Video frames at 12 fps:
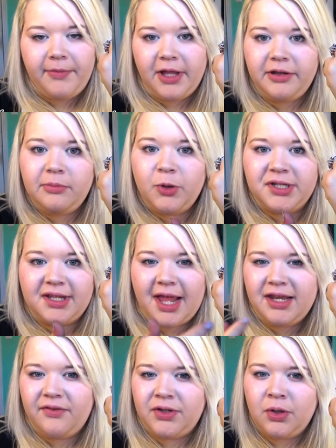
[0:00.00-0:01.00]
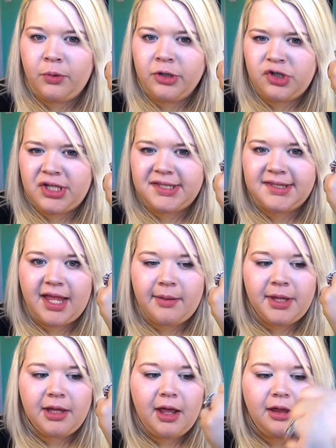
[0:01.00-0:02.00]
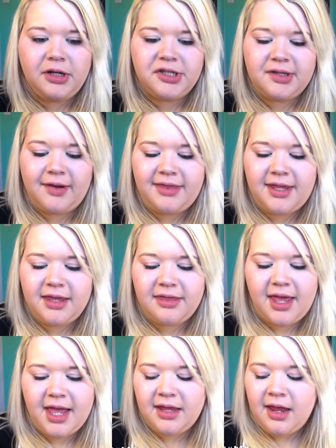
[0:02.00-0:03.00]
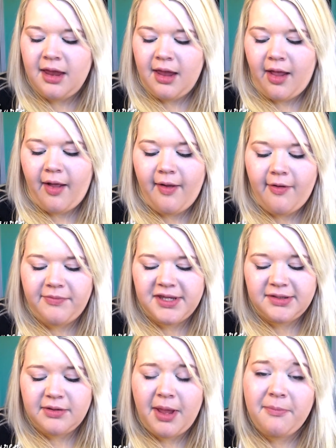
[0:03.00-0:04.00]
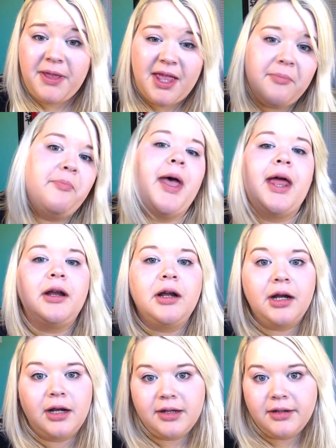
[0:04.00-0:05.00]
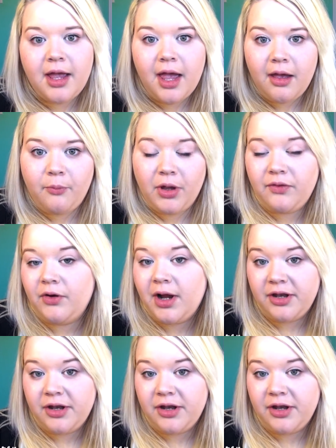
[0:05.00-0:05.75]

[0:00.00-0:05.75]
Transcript: little more kind of an orangey salmon color, so I think that this one might be a better one for